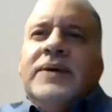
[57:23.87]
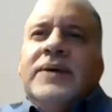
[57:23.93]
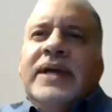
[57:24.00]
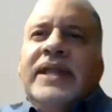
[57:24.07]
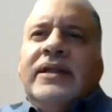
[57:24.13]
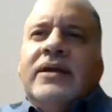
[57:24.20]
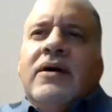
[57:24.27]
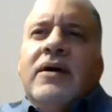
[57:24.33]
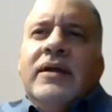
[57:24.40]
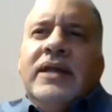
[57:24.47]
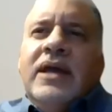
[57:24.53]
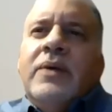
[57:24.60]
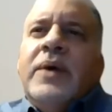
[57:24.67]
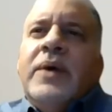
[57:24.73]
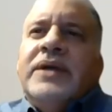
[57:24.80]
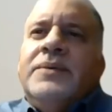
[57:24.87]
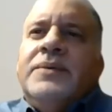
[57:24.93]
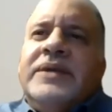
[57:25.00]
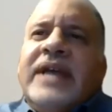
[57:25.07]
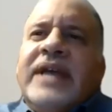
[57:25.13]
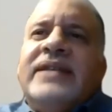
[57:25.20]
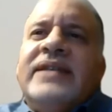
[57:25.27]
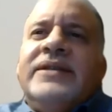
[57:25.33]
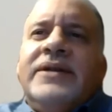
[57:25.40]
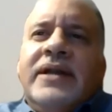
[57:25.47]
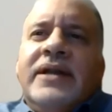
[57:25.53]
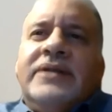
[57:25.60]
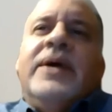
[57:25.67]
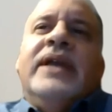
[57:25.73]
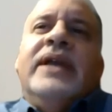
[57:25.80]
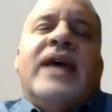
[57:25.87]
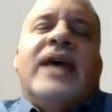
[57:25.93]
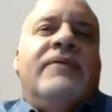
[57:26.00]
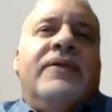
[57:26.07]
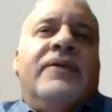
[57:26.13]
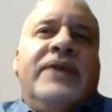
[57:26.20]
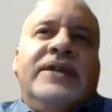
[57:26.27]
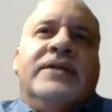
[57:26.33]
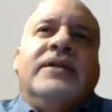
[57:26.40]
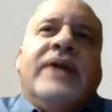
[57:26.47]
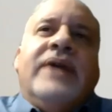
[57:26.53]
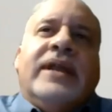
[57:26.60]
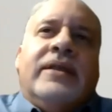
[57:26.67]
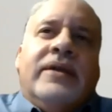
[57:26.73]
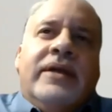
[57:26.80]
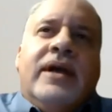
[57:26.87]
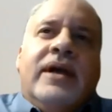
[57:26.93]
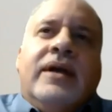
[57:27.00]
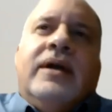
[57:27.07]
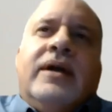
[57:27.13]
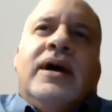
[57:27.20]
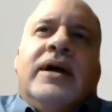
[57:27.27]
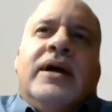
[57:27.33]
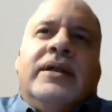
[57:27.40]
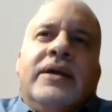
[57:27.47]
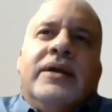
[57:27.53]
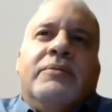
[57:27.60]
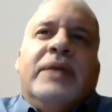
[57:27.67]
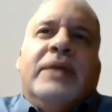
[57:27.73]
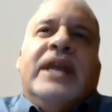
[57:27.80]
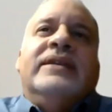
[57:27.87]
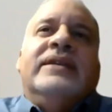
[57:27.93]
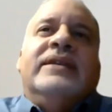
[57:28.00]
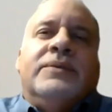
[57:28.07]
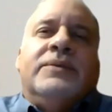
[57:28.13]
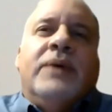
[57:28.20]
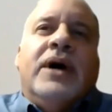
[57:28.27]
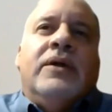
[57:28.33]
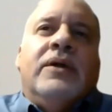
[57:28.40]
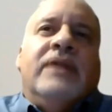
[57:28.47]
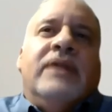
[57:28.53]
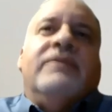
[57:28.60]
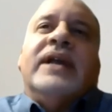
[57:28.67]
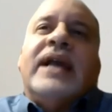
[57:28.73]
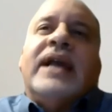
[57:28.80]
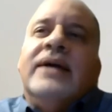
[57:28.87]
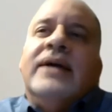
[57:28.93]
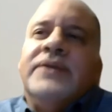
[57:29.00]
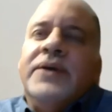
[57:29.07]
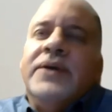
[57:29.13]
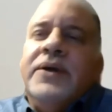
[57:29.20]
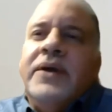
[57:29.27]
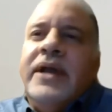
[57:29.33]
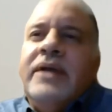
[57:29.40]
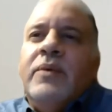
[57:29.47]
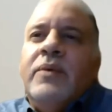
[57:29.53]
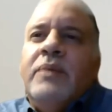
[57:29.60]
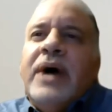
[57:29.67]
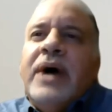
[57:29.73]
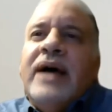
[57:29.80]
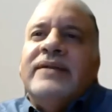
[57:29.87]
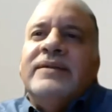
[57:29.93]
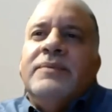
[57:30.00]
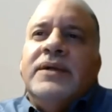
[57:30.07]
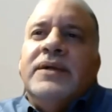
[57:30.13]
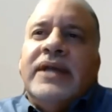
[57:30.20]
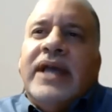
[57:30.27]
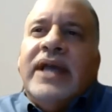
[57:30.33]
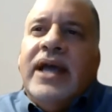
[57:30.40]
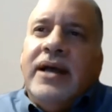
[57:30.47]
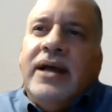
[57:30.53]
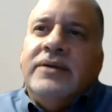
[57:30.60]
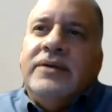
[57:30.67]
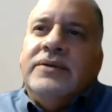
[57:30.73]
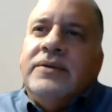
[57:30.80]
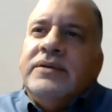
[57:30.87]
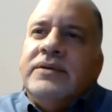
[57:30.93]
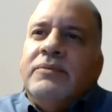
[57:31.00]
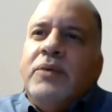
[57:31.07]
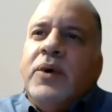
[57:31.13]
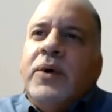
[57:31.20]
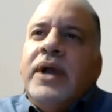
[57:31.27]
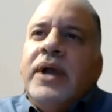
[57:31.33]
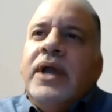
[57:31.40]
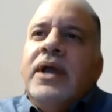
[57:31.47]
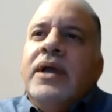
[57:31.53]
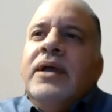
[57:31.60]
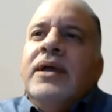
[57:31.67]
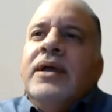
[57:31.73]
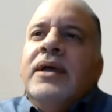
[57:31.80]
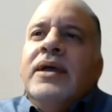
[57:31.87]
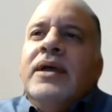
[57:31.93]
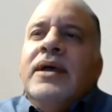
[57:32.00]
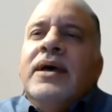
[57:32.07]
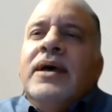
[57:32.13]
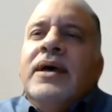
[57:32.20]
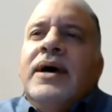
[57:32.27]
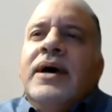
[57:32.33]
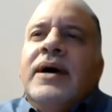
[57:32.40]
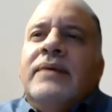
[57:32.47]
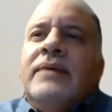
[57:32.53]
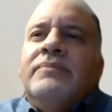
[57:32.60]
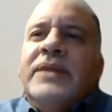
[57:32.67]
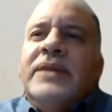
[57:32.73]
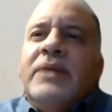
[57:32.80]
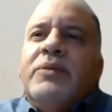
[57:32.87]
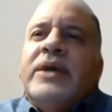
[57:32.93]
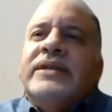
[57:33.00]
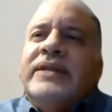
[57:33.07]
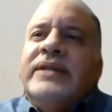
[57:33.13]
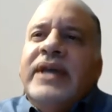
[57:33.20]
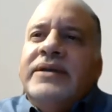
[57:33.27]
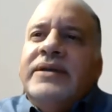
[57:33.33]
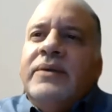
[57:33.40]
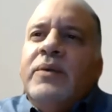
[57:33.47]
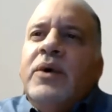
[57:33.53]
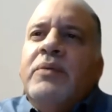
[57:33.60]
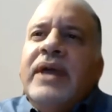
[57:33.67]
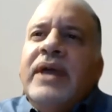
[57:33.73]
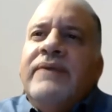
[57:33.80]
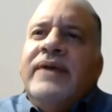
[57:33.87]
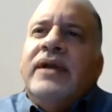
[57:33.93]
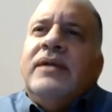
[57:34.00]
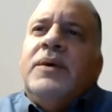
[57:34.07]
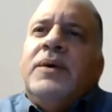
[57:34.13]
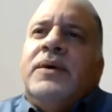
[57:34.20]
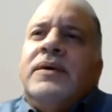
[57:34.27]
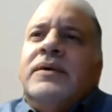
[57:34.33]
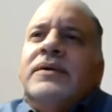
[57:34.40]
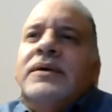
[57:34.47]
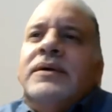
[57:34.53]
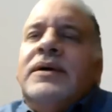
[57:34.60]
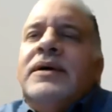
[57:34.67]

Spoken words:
So I think the RD question was answered. It's great to have a region director there on your meetings as well, or even a council unit when possible to kind of show support. The presentation will be available.